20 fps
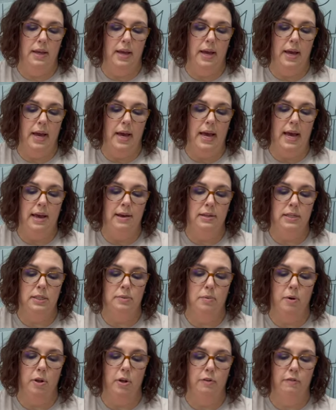I had a
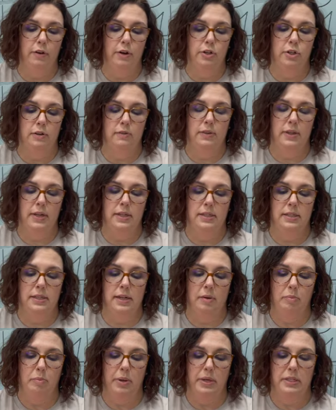smaller version of these that
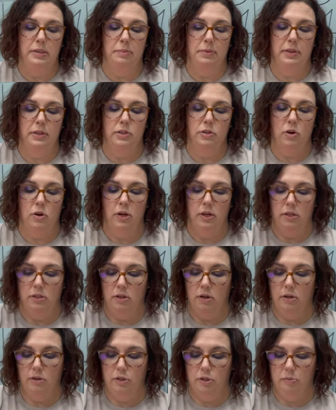I picked up at the Target
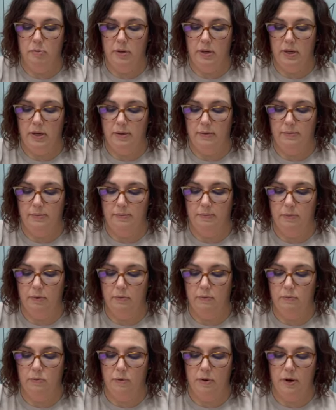dollar spot
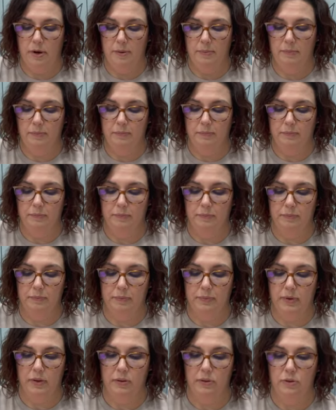before.
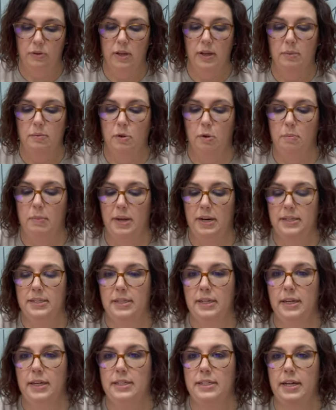They're like little
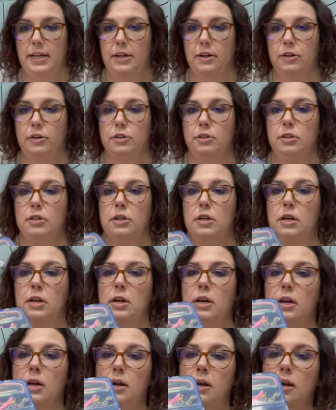medicine containers.
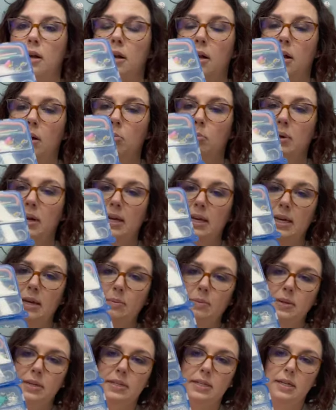But I
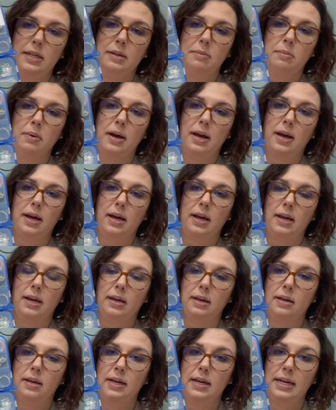keep this in
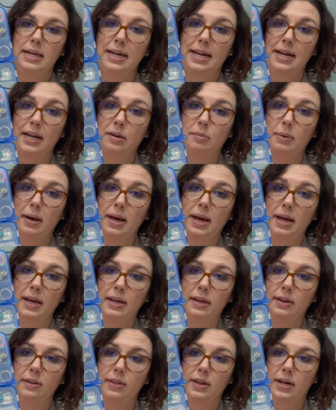my knitting bag
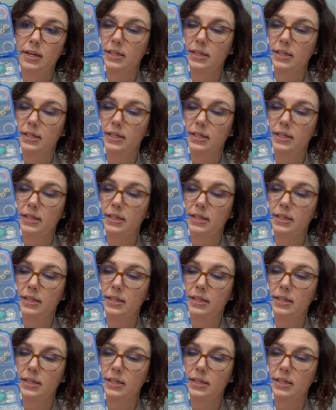that I